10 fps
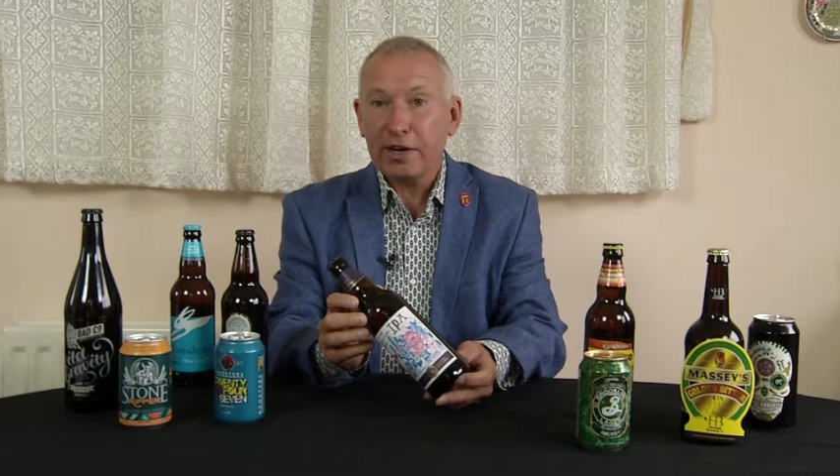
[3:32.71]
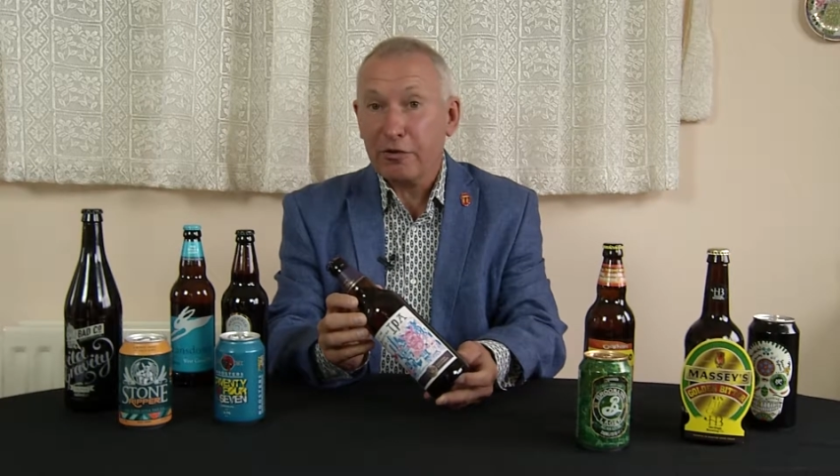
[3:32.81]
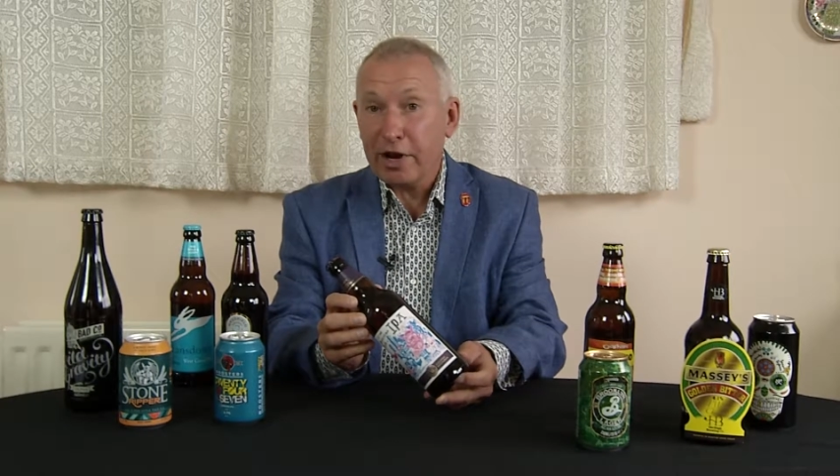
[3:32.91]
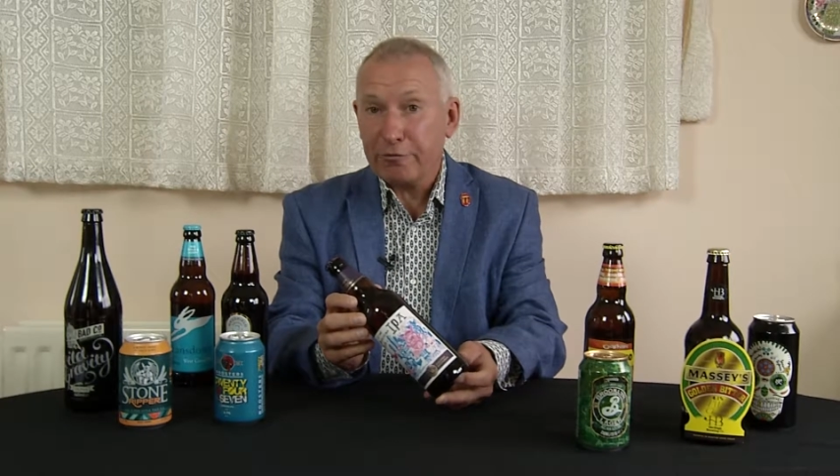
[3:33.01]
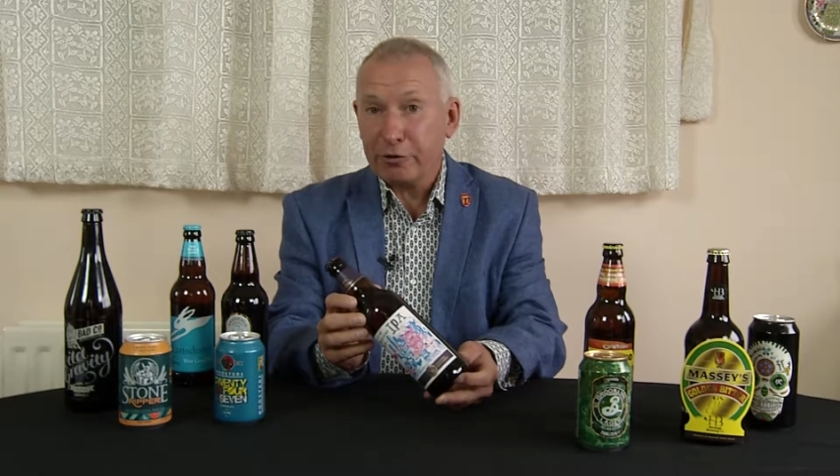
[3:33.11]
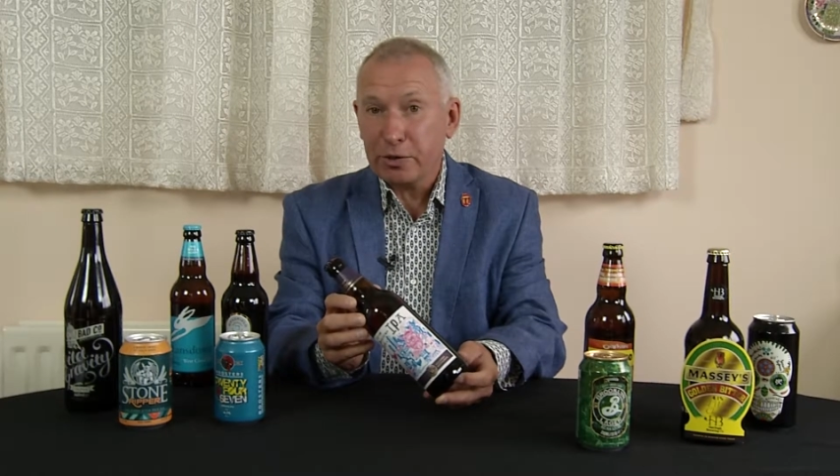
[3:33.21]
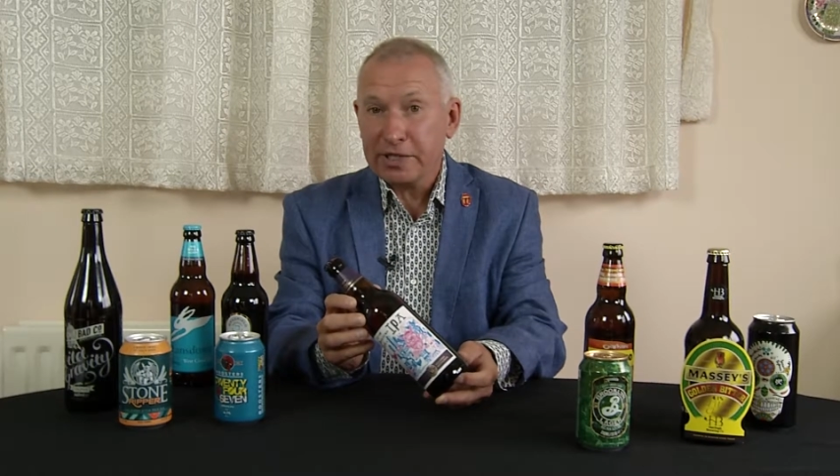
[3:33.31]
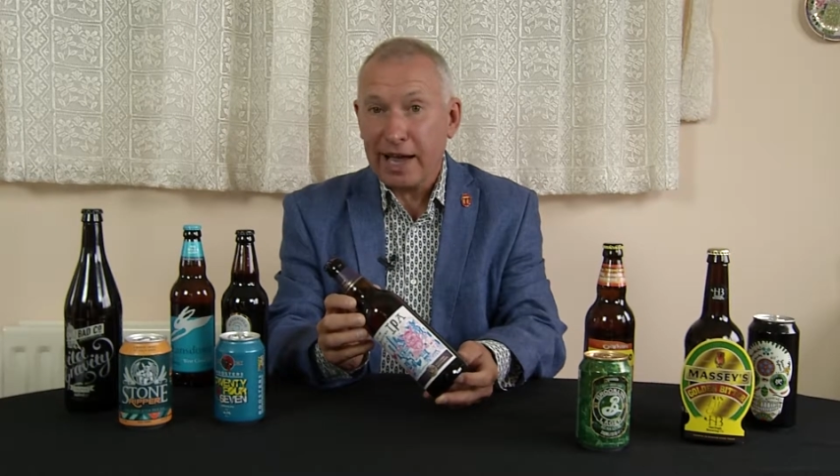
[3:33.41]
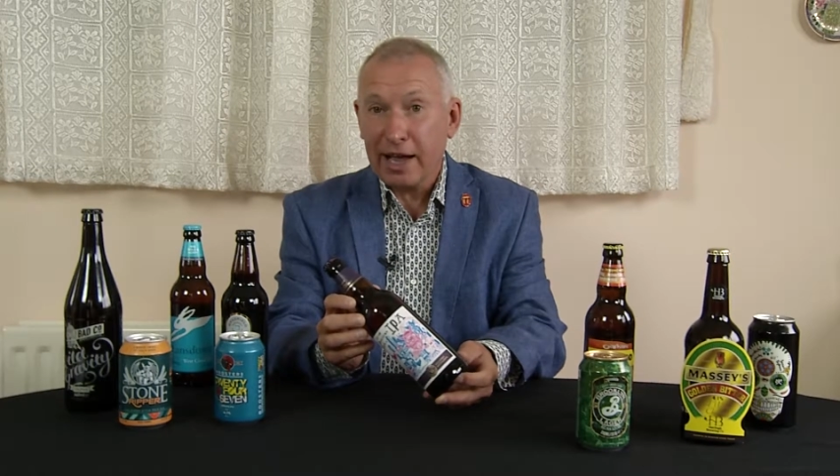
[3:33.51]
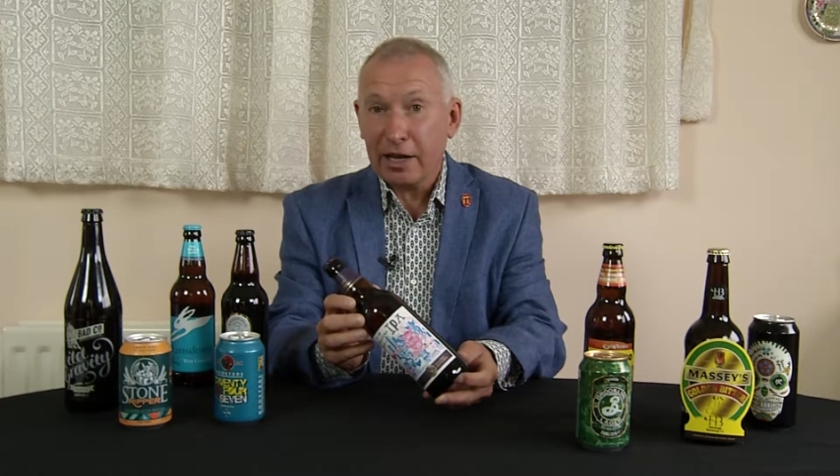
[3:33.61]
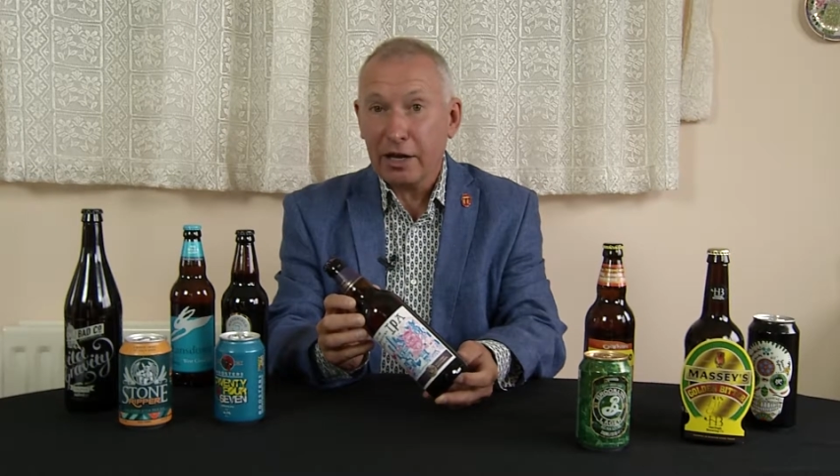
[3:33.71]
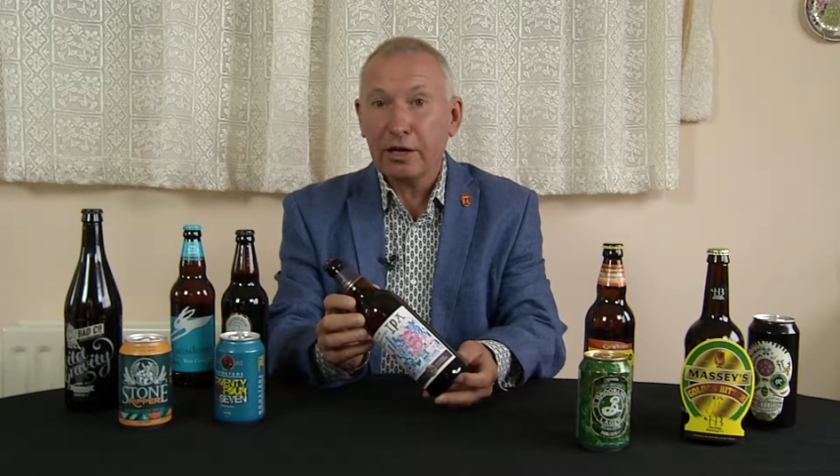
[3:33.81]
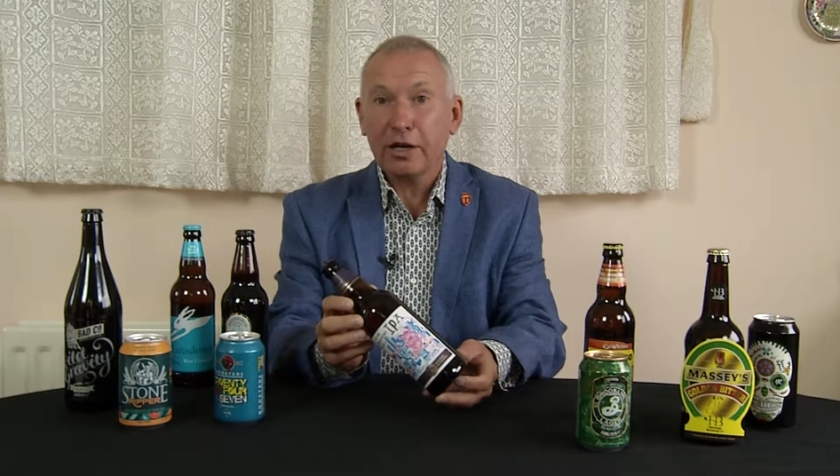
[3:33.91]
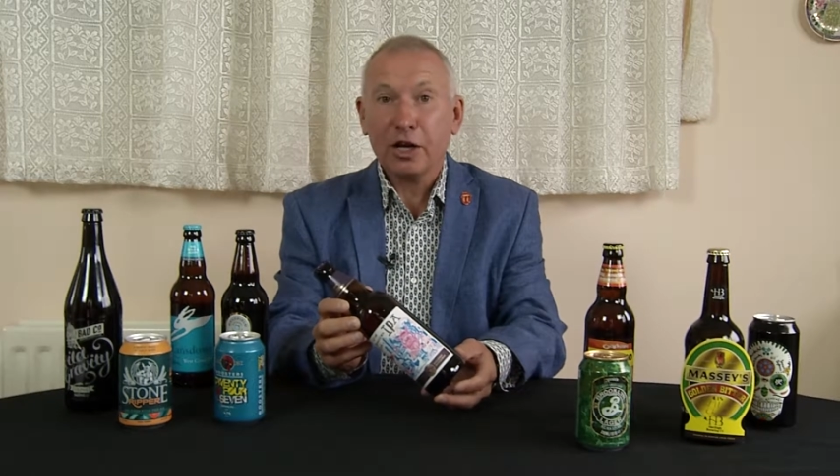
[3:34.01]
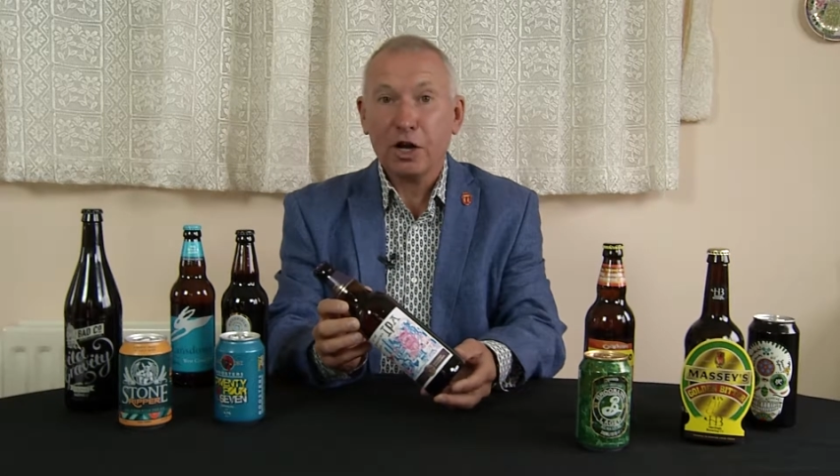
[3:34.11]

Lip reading: grapefruit tang